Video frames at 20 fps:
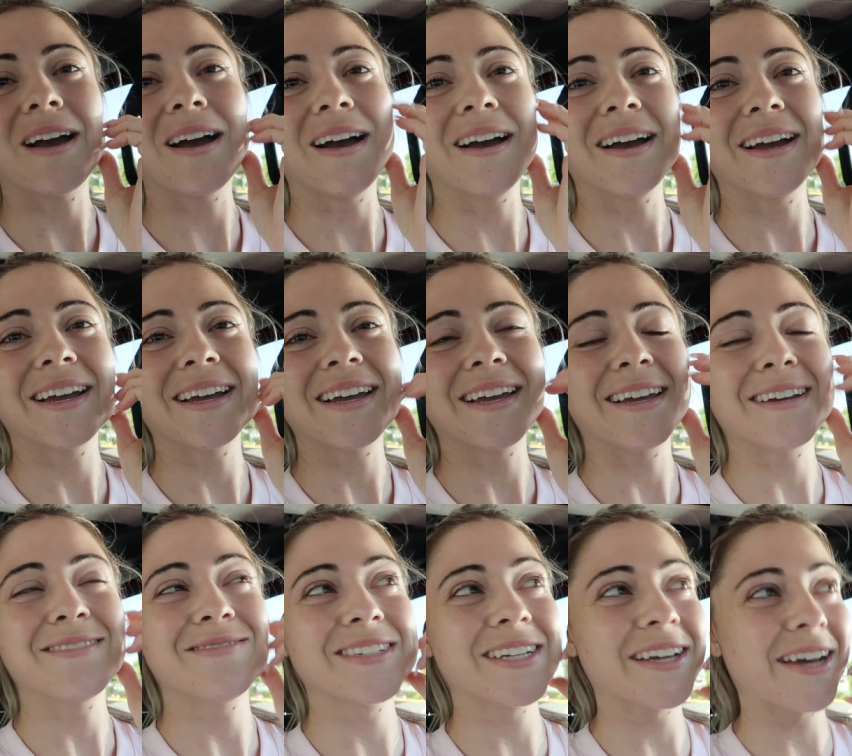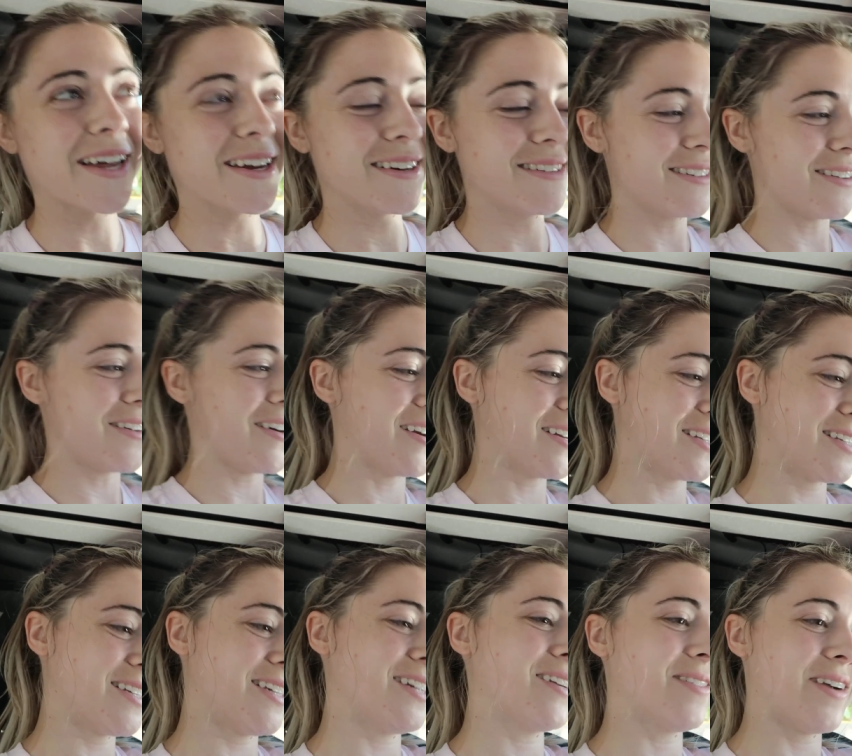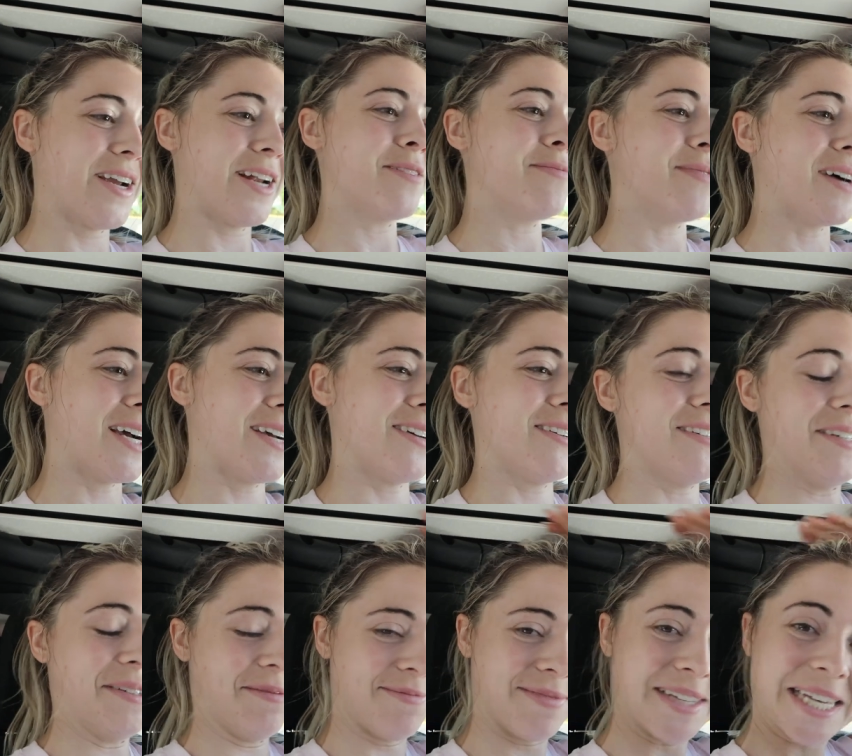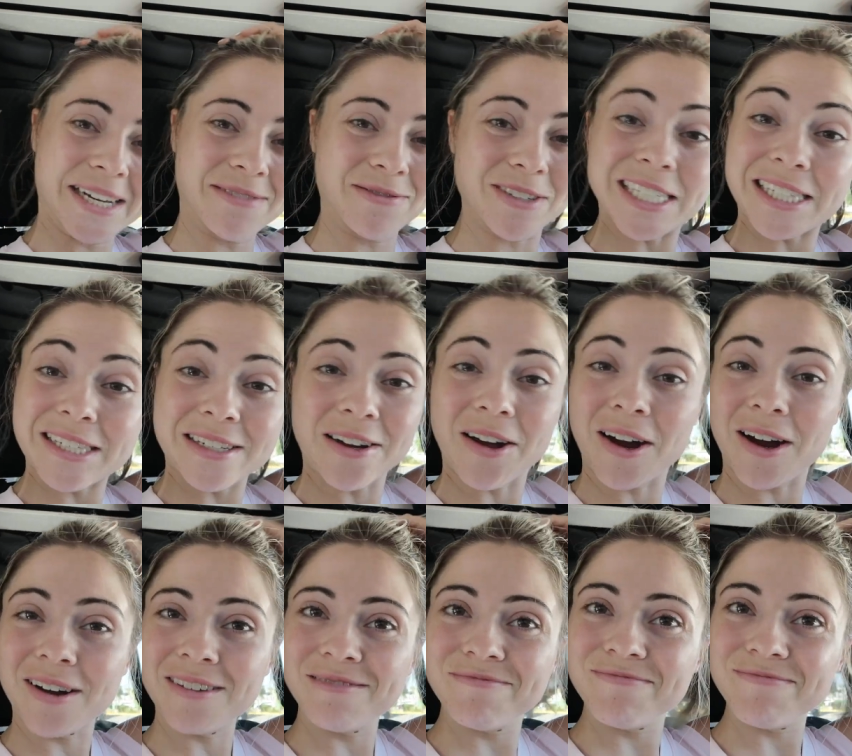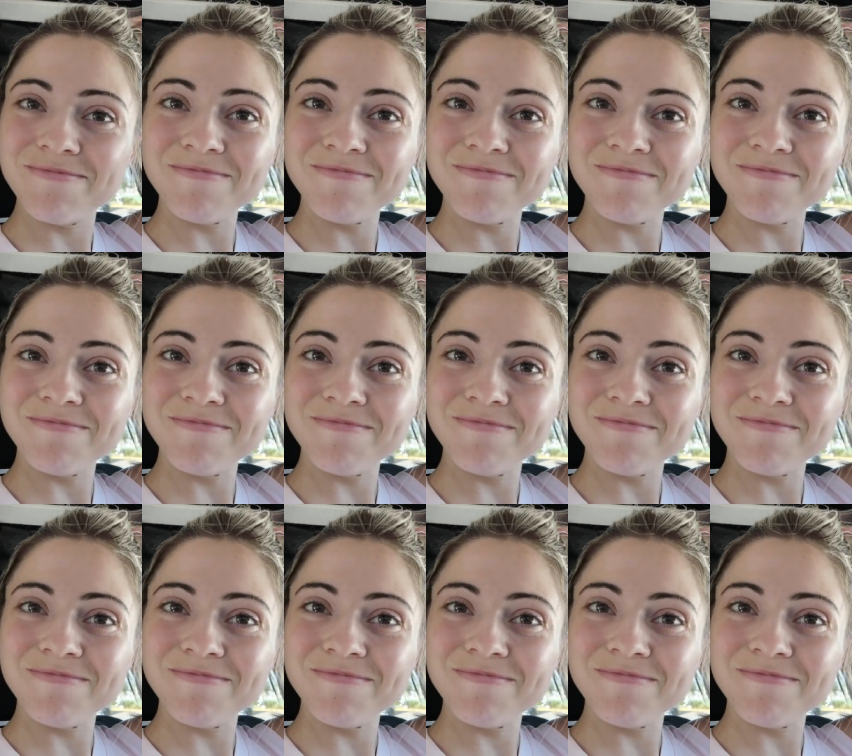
I am done. Honestly, I ran a mile and was not